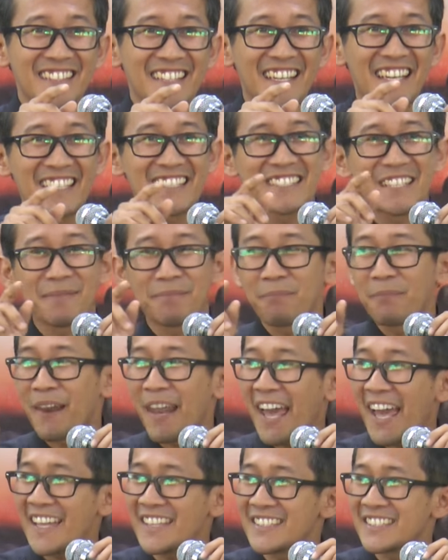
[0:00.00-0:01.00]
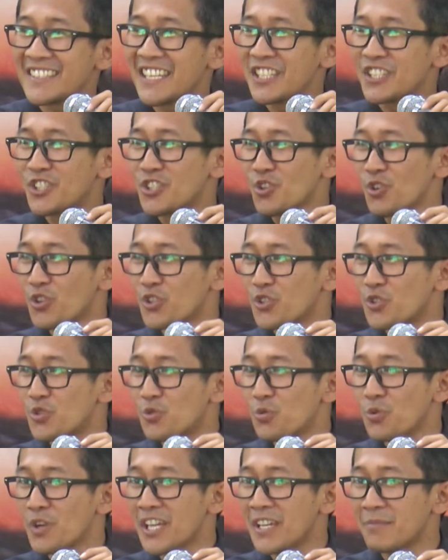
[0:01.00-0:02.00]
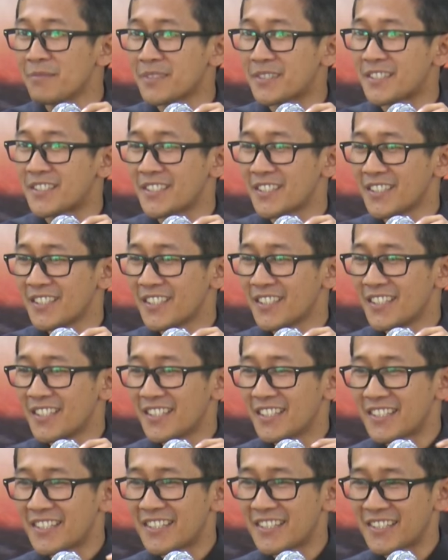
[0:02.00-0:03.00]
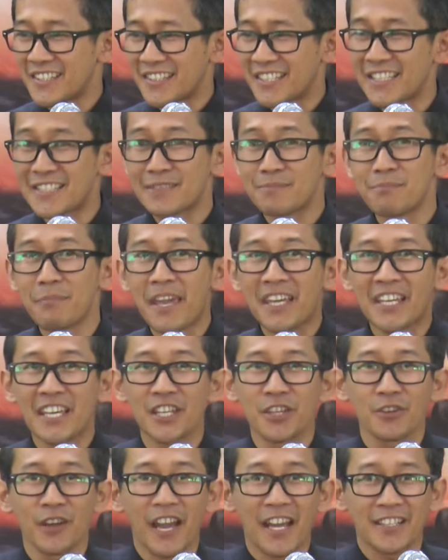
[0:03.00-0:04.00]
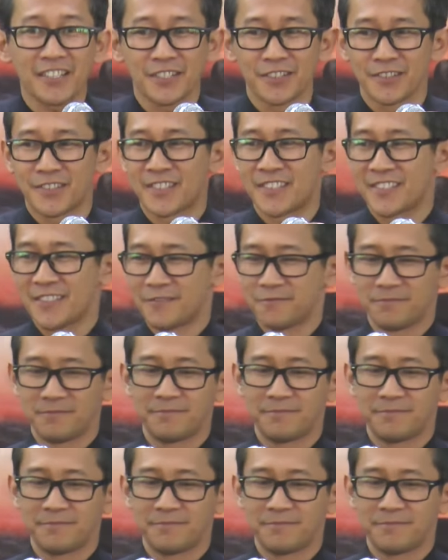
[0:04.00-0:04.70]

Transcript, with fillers: It's the plans, it's your dreams that's making you anxious.